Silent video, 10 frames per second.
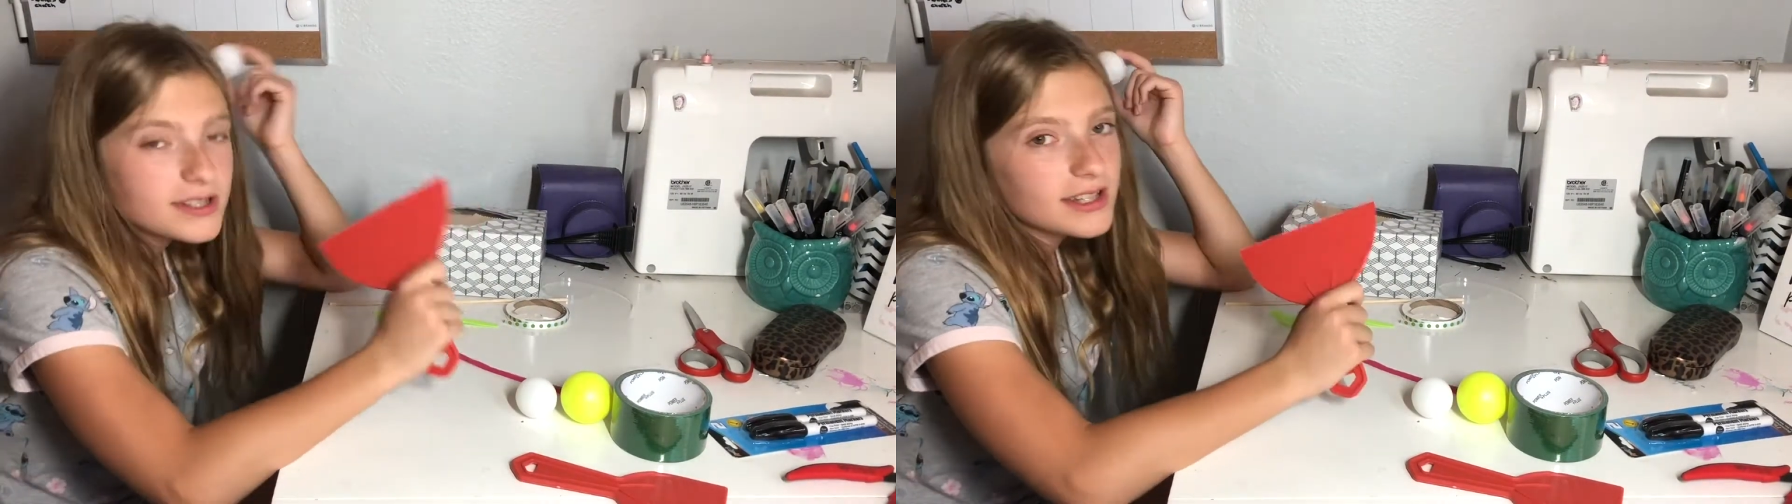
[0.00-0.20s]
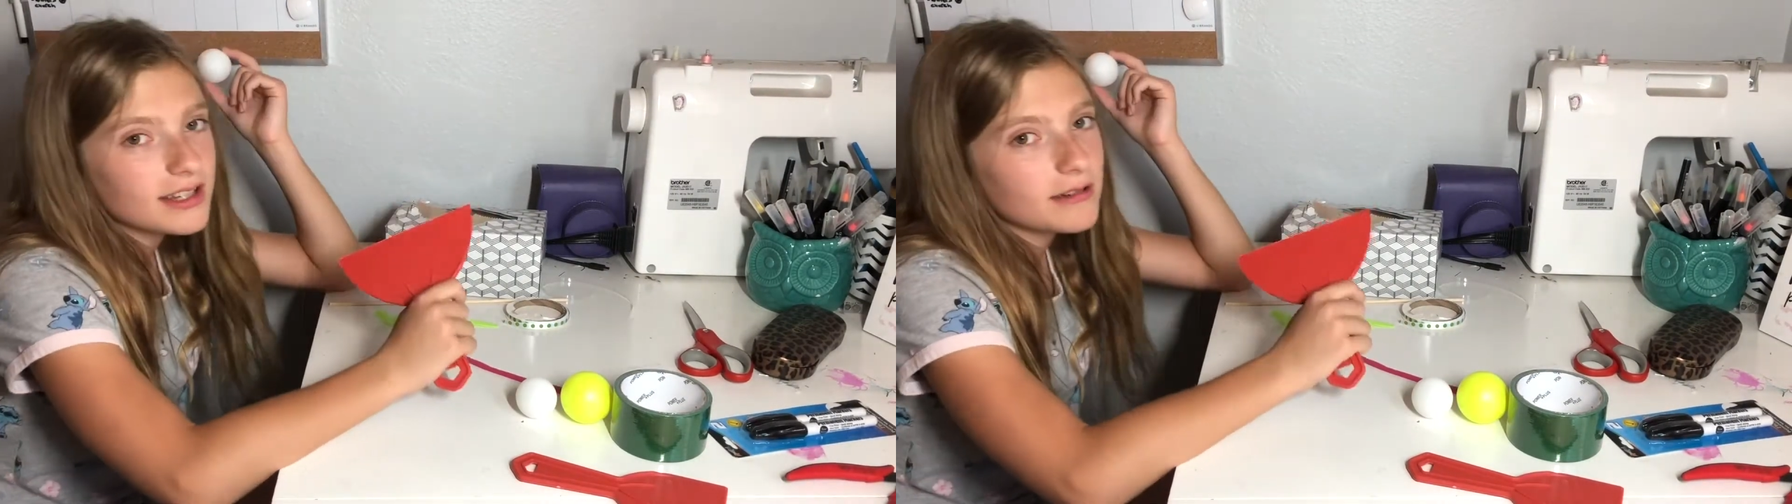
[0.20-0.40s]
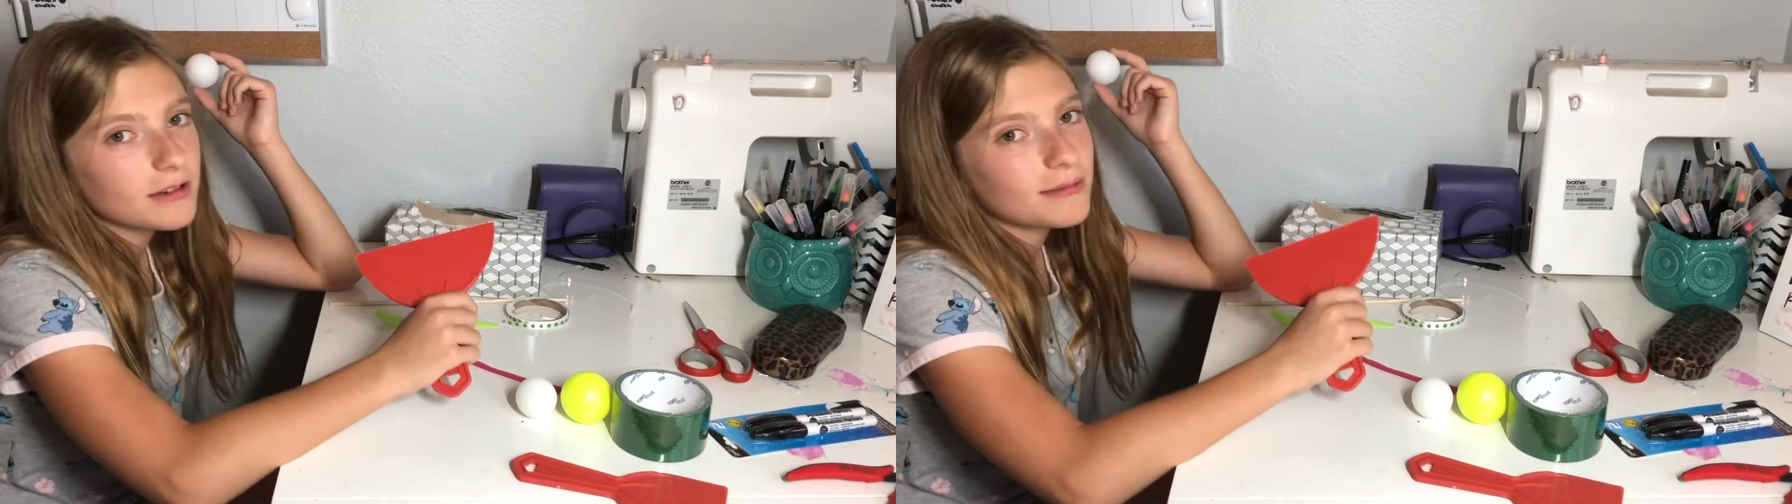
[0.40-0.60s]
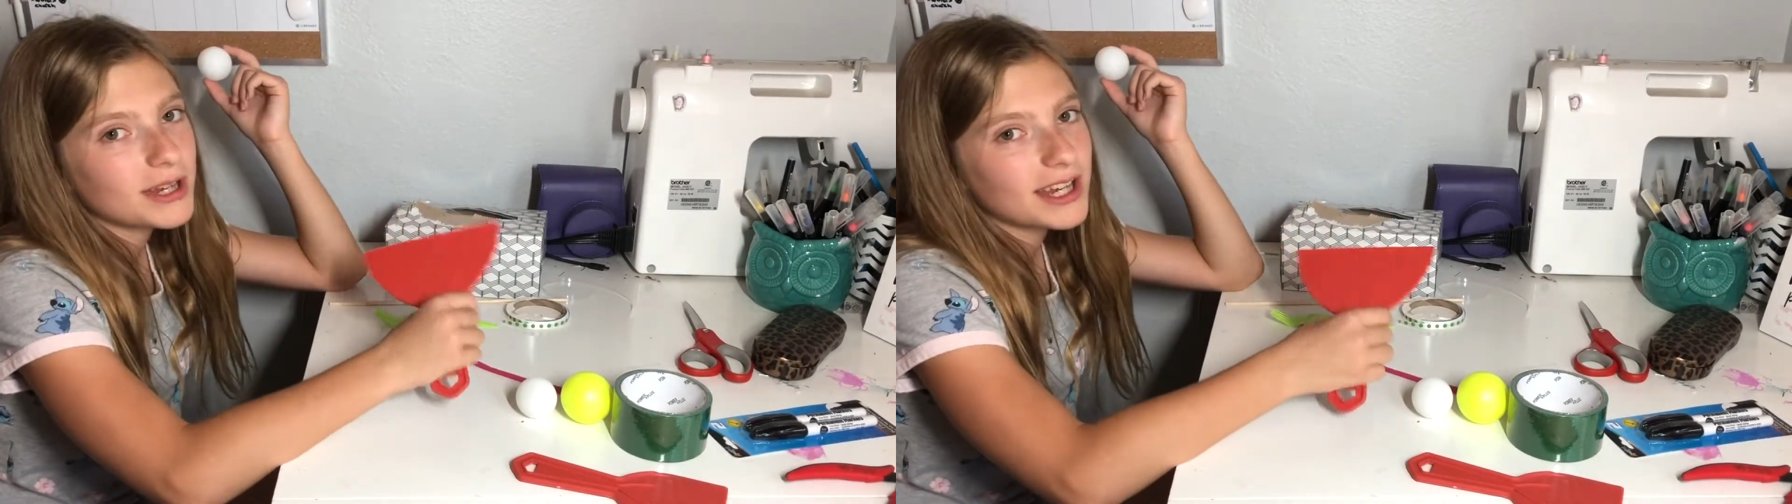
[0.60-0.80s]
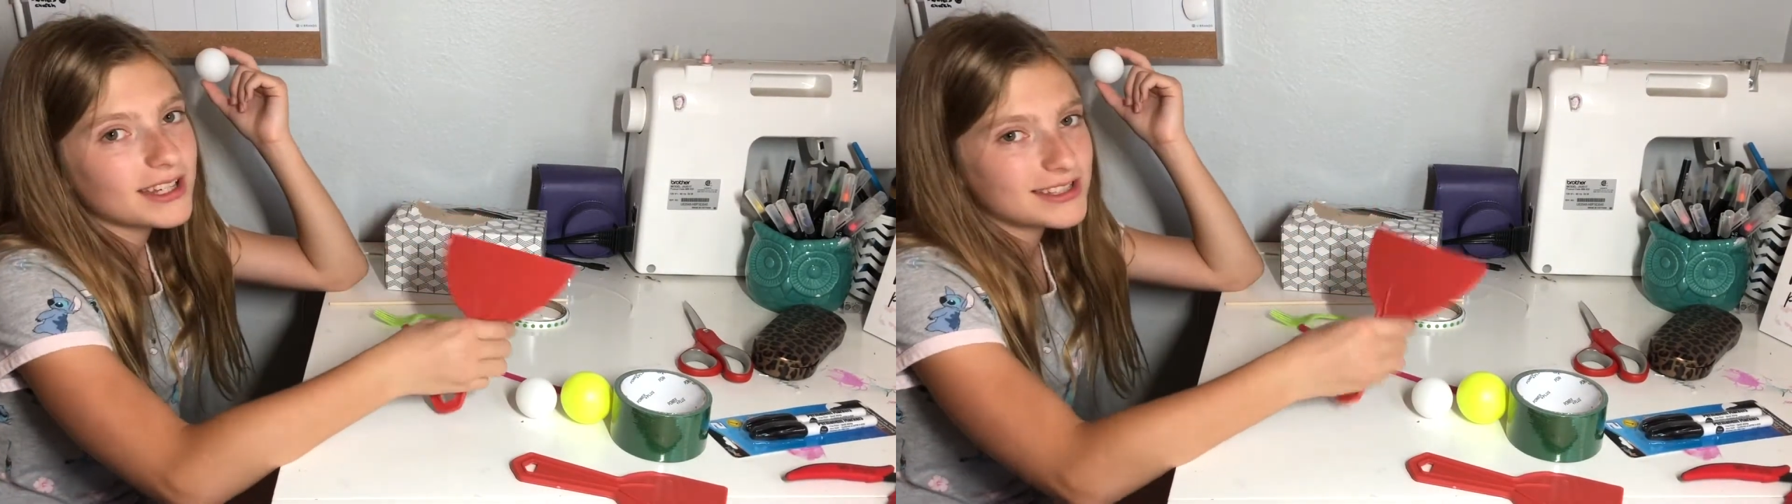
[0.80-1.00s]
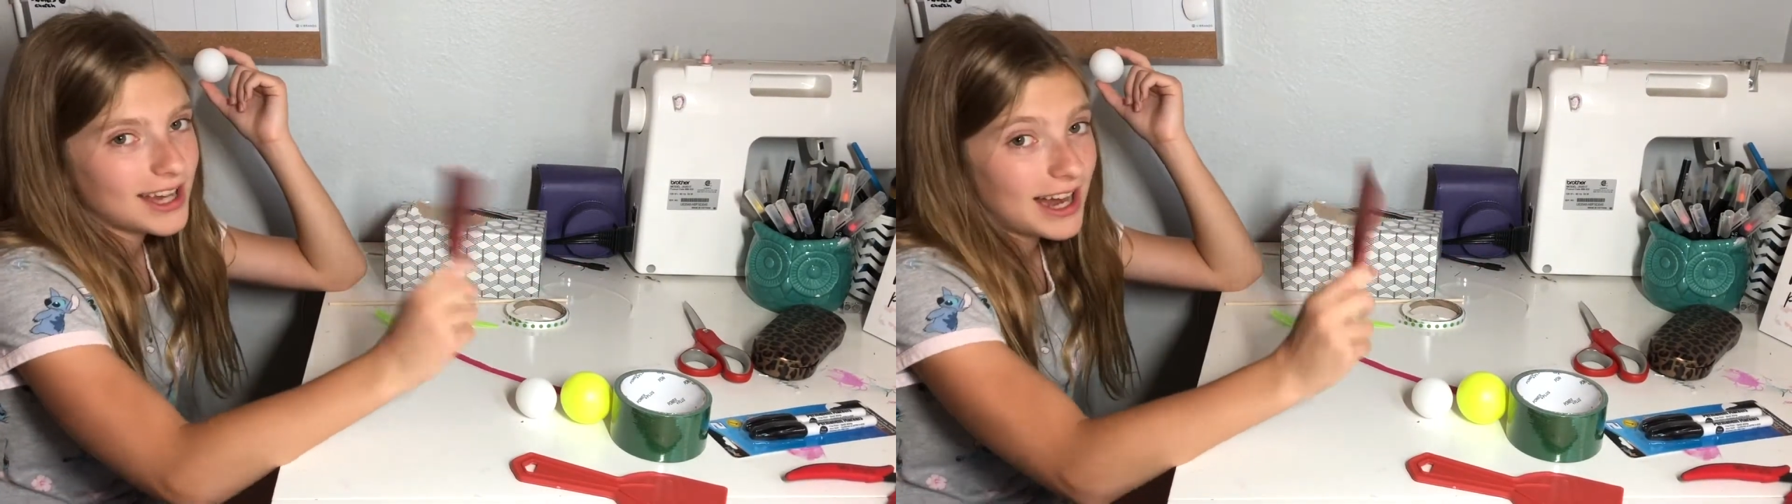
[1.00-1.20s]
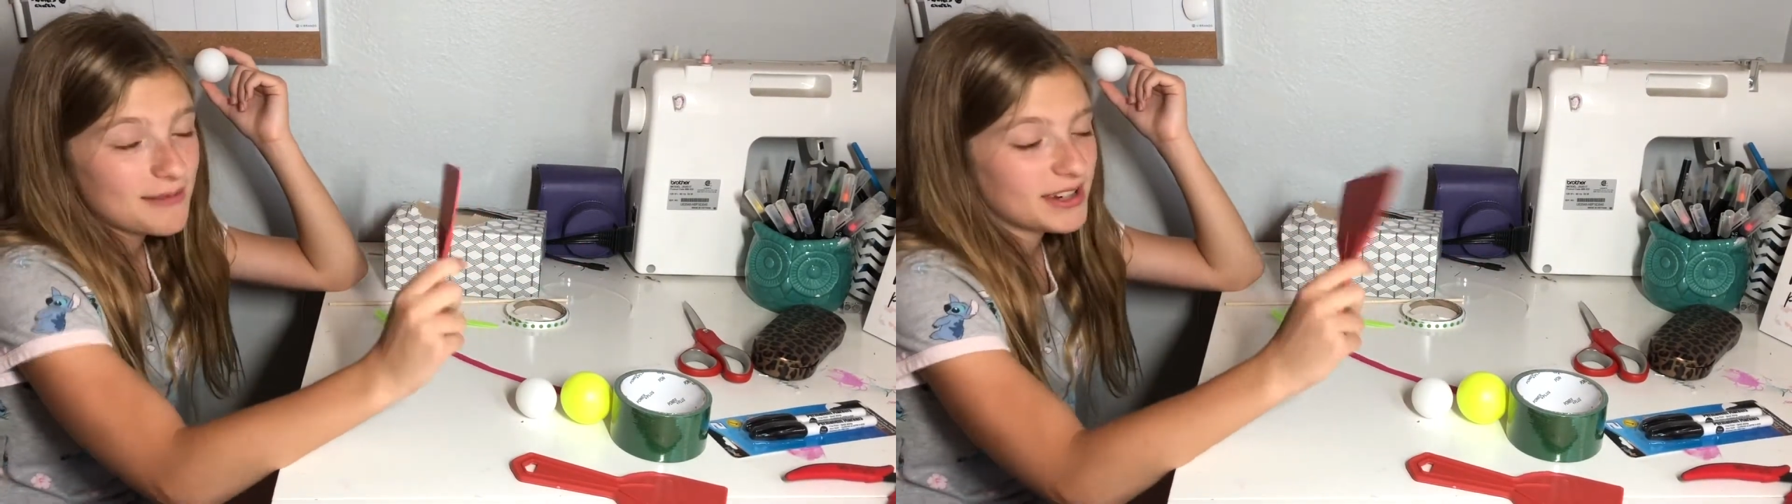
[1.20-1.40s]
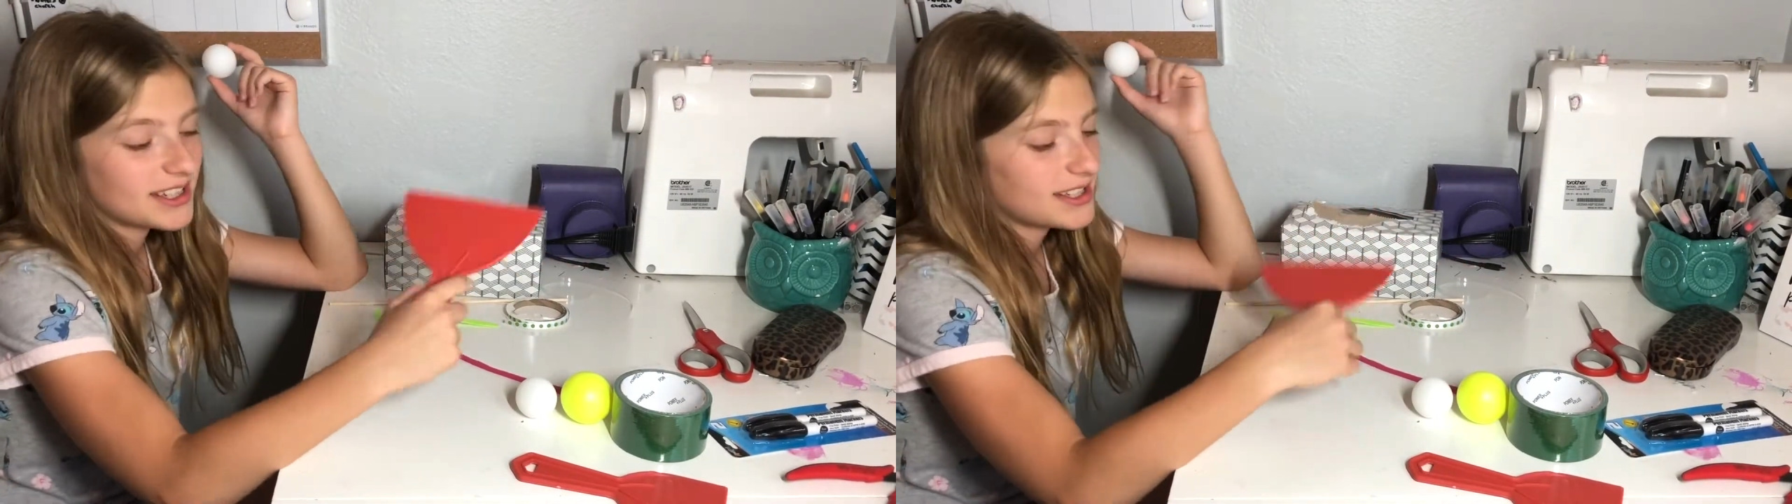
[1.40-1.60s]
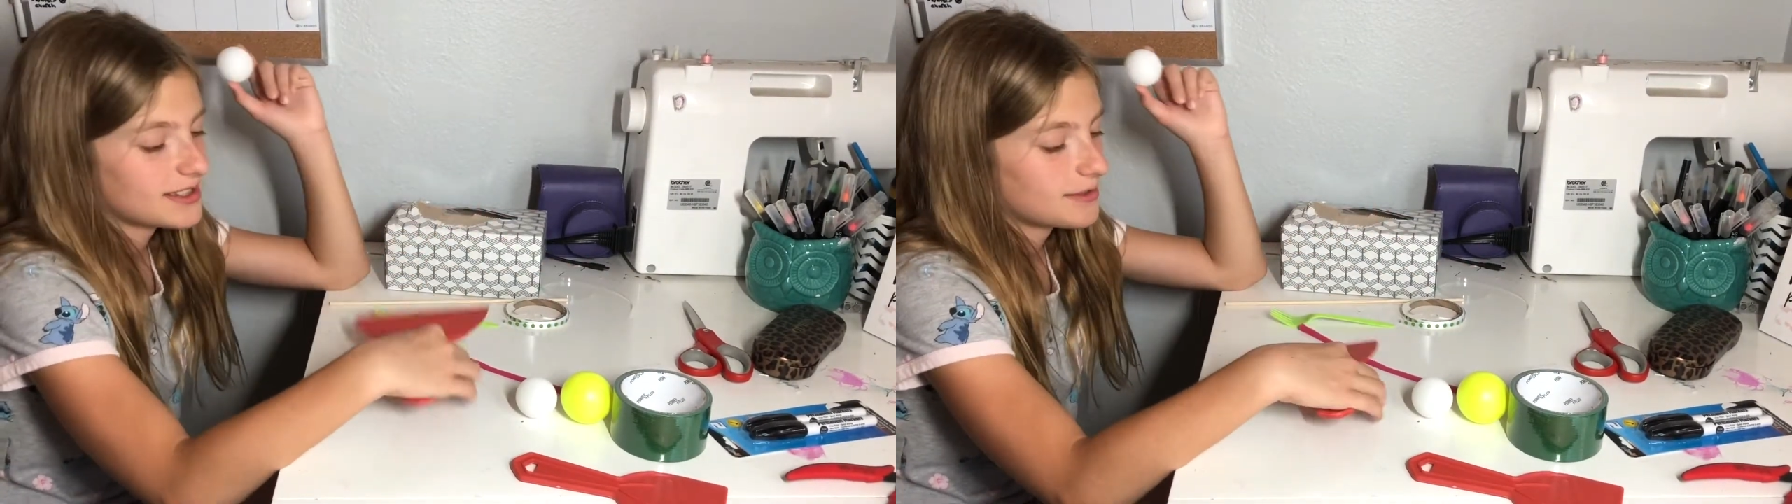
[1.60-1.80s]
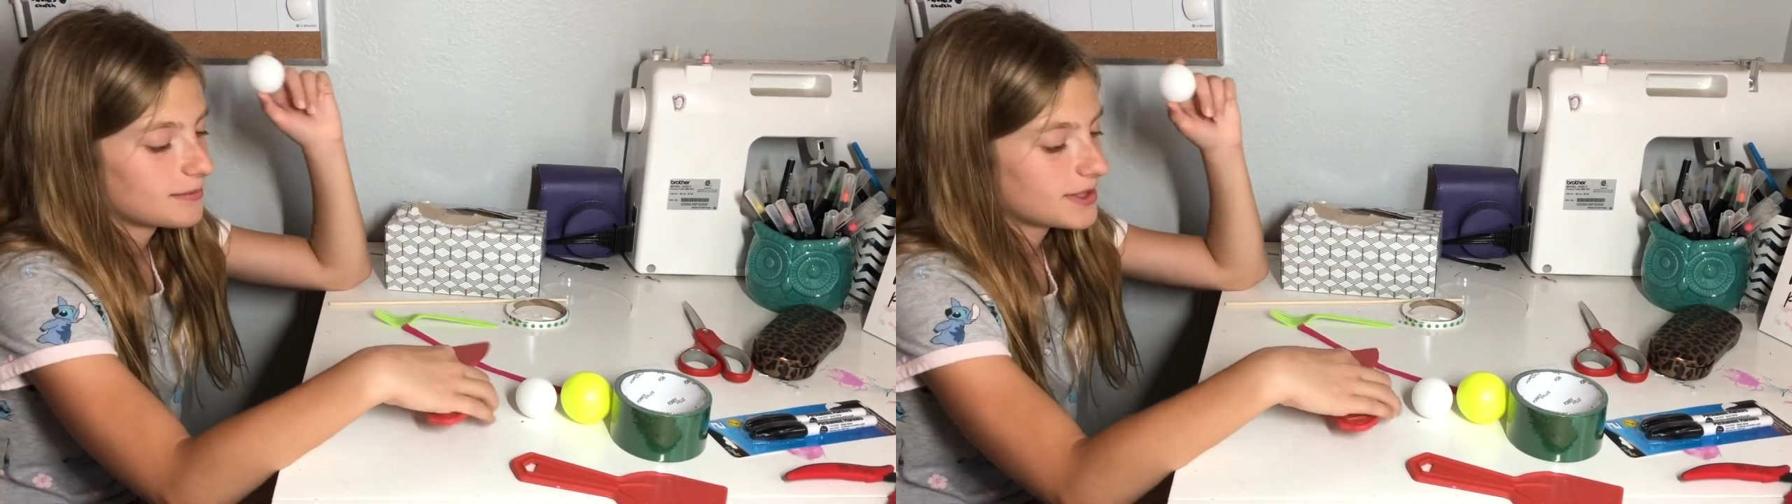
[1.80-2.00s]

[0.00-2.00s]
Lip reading: thing I'm gonna make is the eye mechanisms.